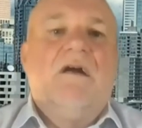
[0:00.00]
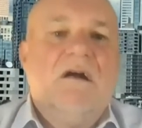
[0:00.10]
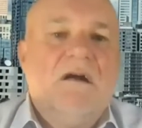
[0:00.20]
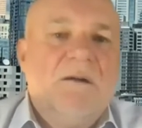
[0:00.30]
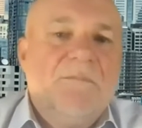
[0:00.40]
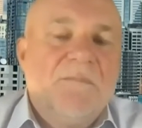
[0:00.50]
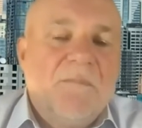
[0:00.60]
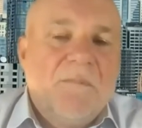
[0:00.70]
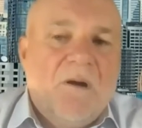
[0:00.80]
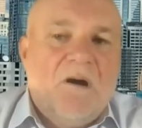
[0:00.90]
on
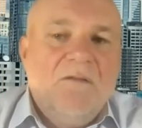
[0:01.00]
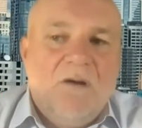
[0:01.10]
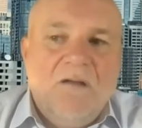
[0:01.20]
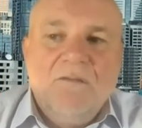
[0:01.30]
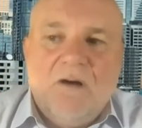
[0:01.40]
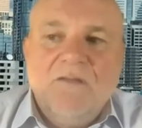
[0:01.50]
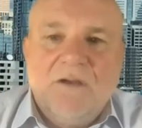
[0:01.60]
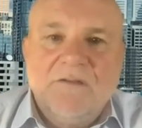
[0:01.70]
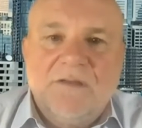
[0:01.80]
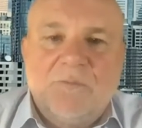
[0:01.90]
the
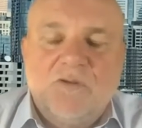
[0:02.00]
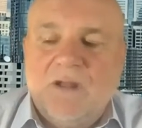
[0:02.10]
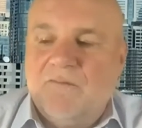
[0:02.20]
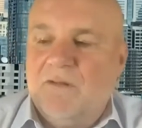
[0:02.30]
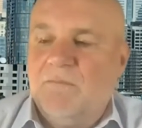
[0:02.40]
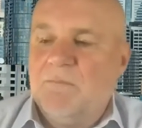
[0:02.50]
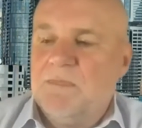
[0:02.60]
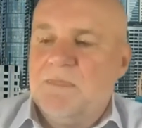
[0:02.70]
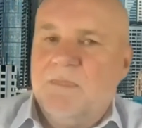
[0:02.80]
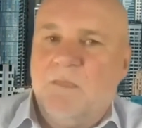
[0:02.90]
conceptual level,
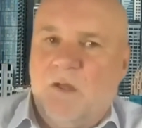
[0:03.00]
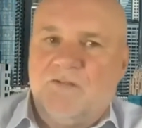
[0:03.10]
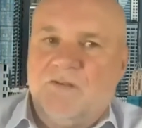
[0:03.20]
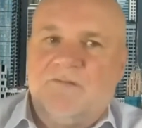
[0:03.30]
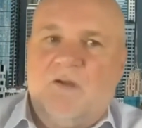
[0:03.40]
not just on